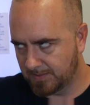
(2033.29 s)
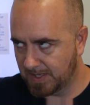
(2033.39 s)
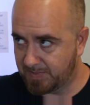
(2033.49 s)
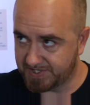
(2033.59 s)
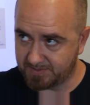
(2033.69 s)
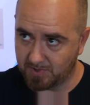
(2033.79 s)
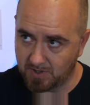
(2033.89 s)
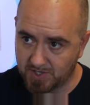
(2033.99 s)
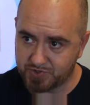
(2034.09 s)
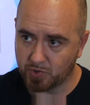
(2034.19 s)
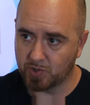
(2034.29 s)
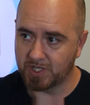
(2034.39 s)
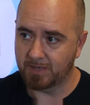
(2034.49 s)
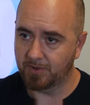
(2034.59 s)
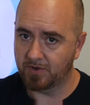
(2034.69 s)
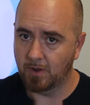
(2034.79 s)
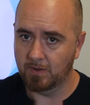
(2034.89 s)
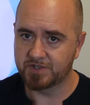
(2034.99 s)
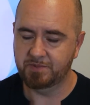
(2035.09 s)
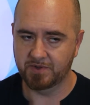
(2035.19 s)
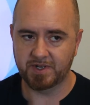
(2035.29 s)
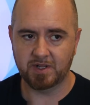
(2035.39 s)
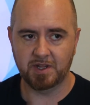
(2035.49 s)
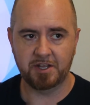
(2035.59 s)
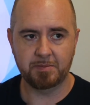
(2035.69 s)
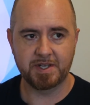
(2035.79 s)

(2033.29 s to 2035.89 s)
epistemological claim, the knowledge building claim,